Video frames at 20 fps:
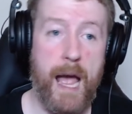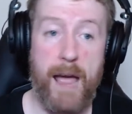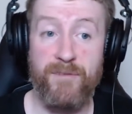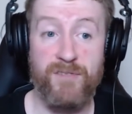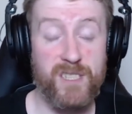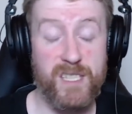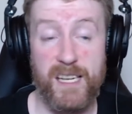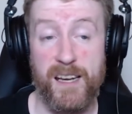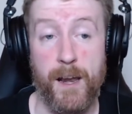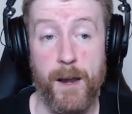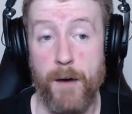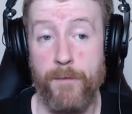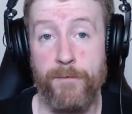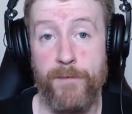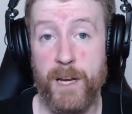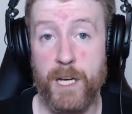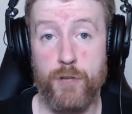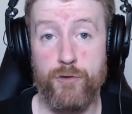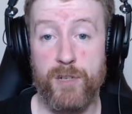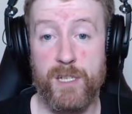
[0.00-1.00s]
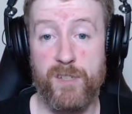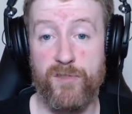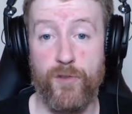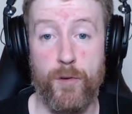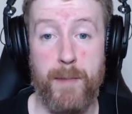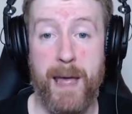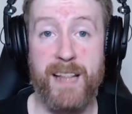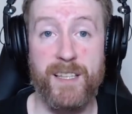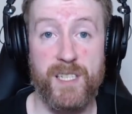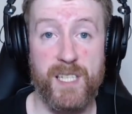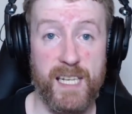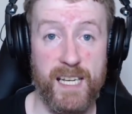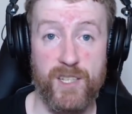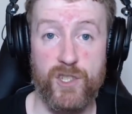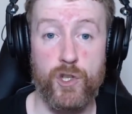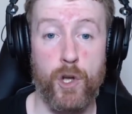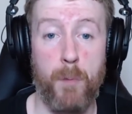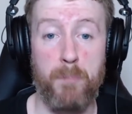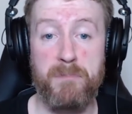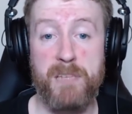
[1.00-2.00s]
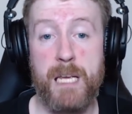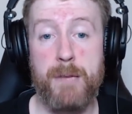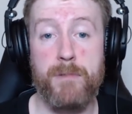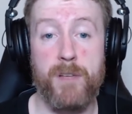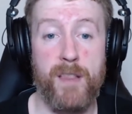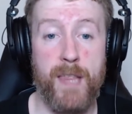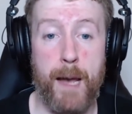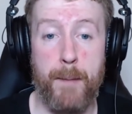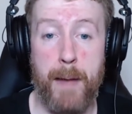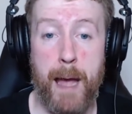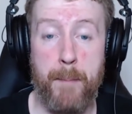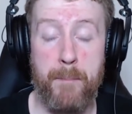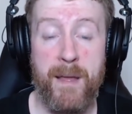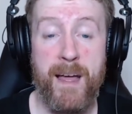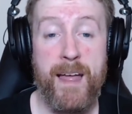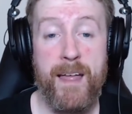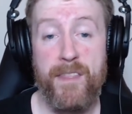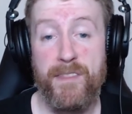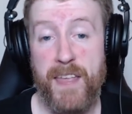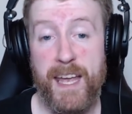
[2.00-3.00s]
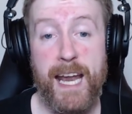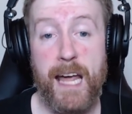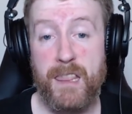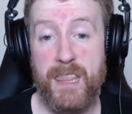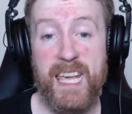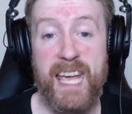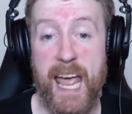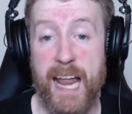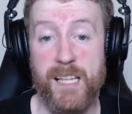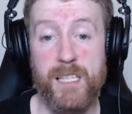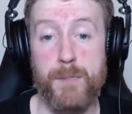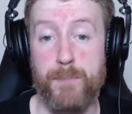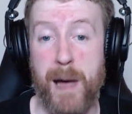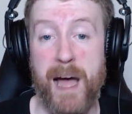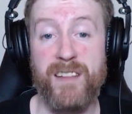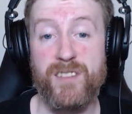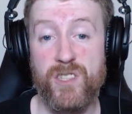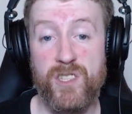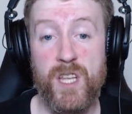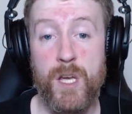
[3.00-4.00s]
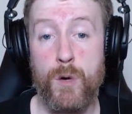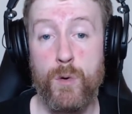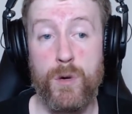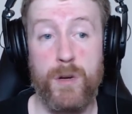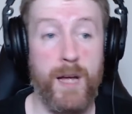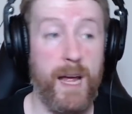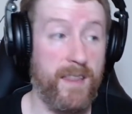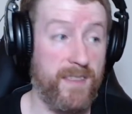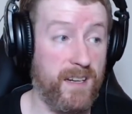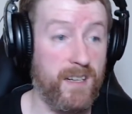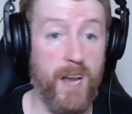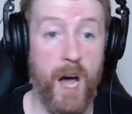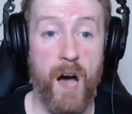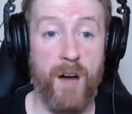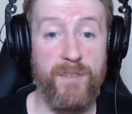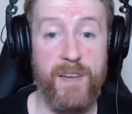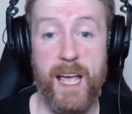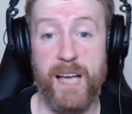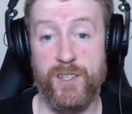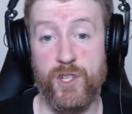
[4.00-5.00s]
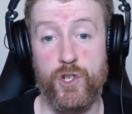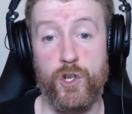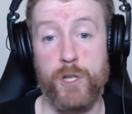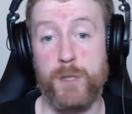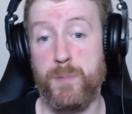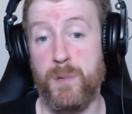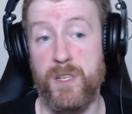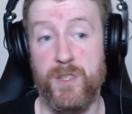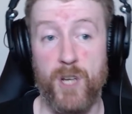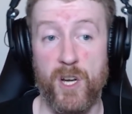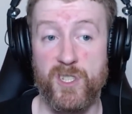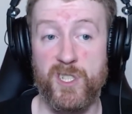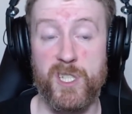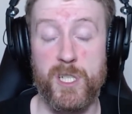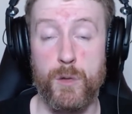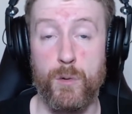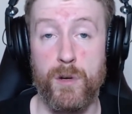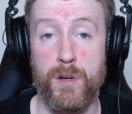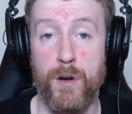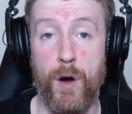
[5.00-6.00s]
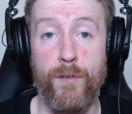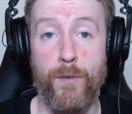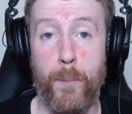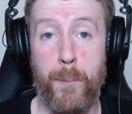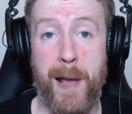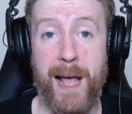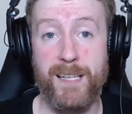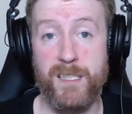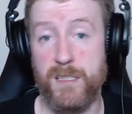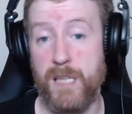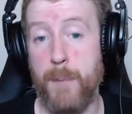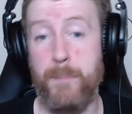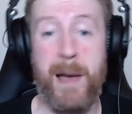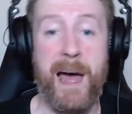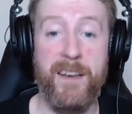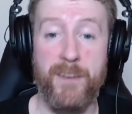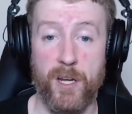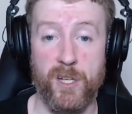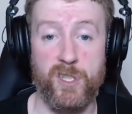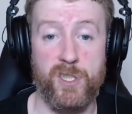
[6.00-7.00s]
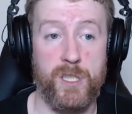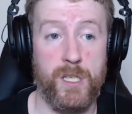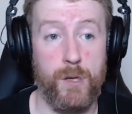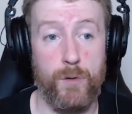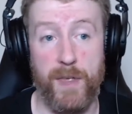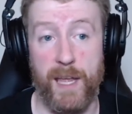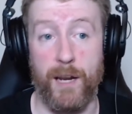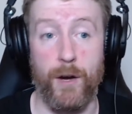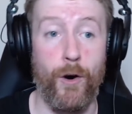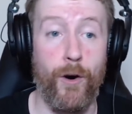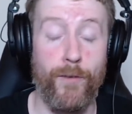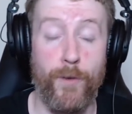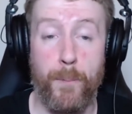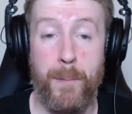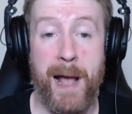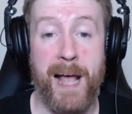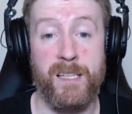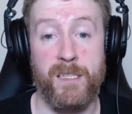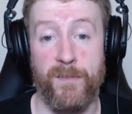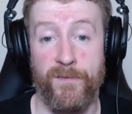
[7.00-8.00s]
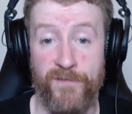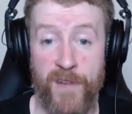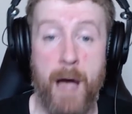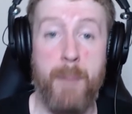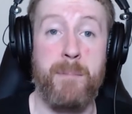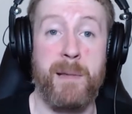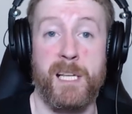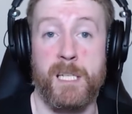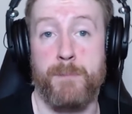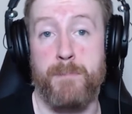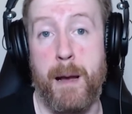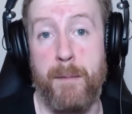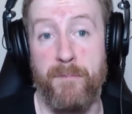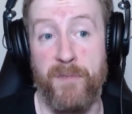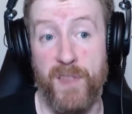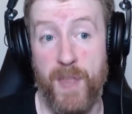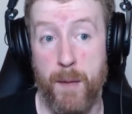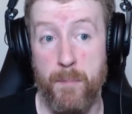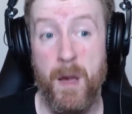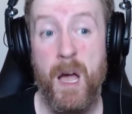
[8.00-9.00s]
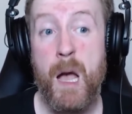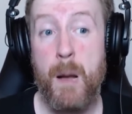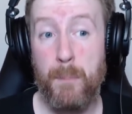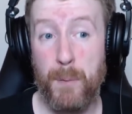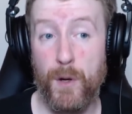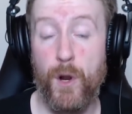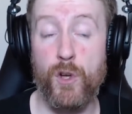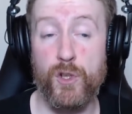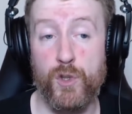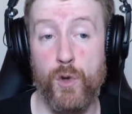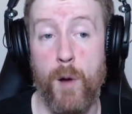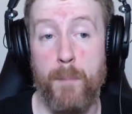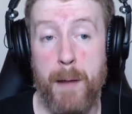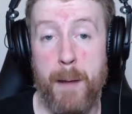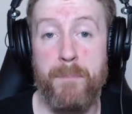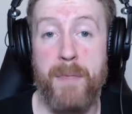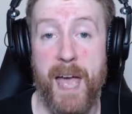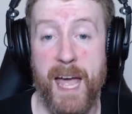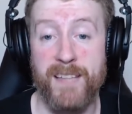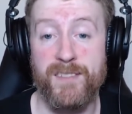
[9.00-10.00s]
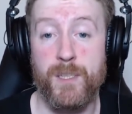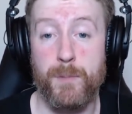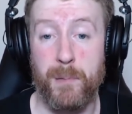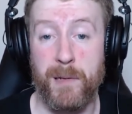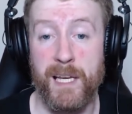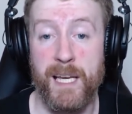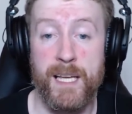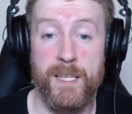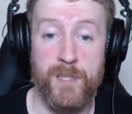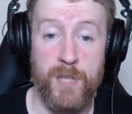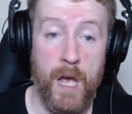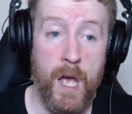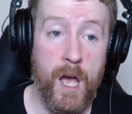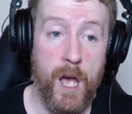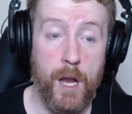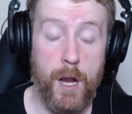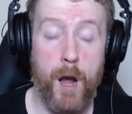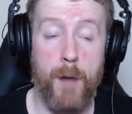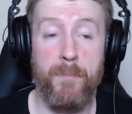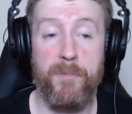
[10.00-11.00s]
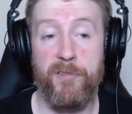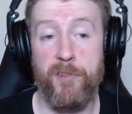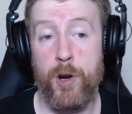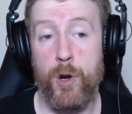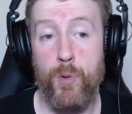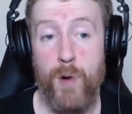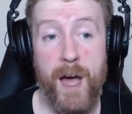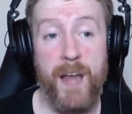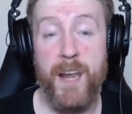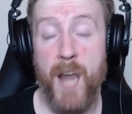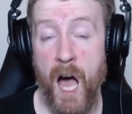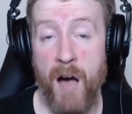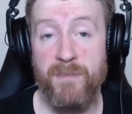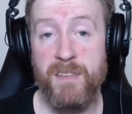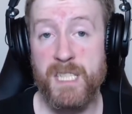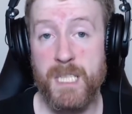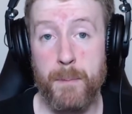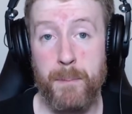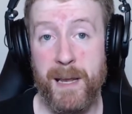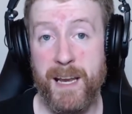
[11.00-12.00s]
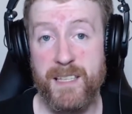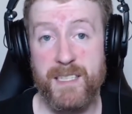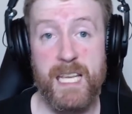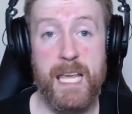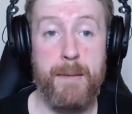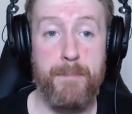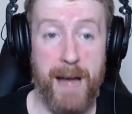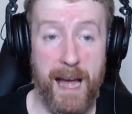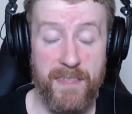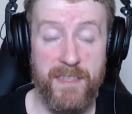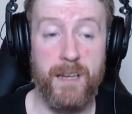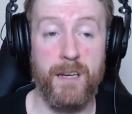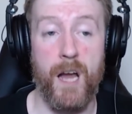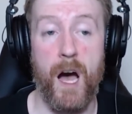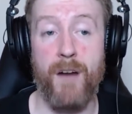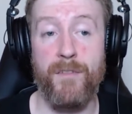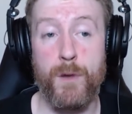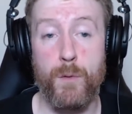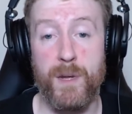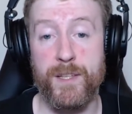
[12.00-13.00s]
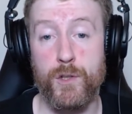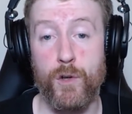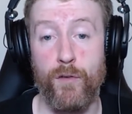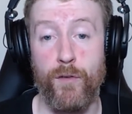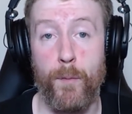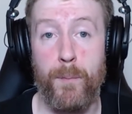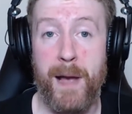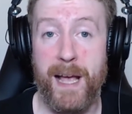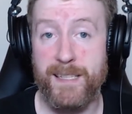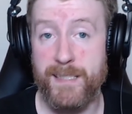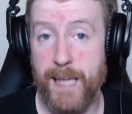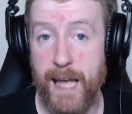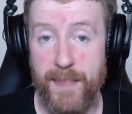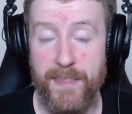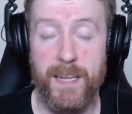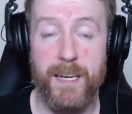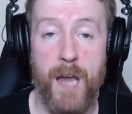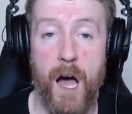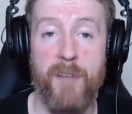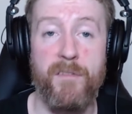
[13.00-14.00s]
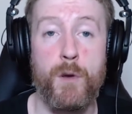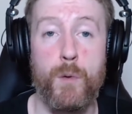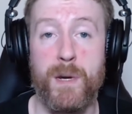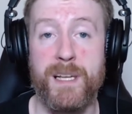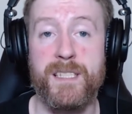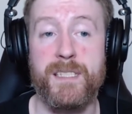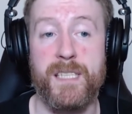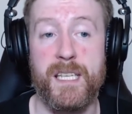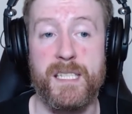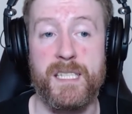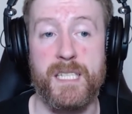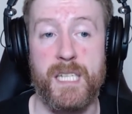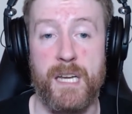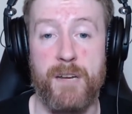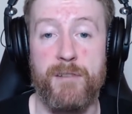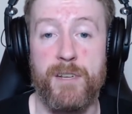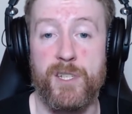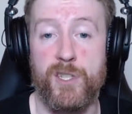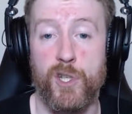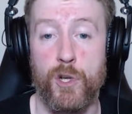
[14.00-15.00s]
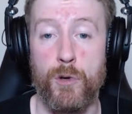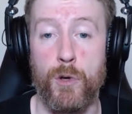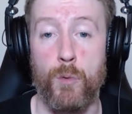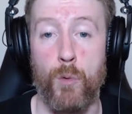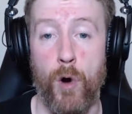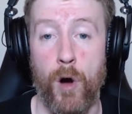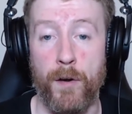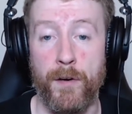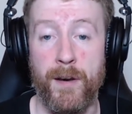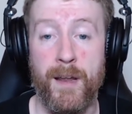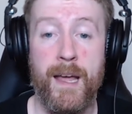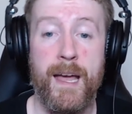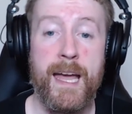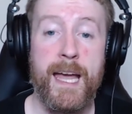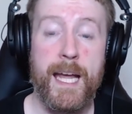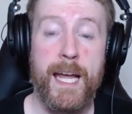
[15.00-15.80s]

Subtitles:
I haven't seen enough victories from ENCE against top teams on that map. Then I think ENCE bans Nuke. I think Na'Vi has a choice between Dust 2 and Overpass. They ban Dust 2. They let Overpass, a fabulous map for them, but also a map that ENCE players come through. And Na'Vi's the better team. I think Na'Vi wins Overpass. I think Na'Vi wins this series 2-1.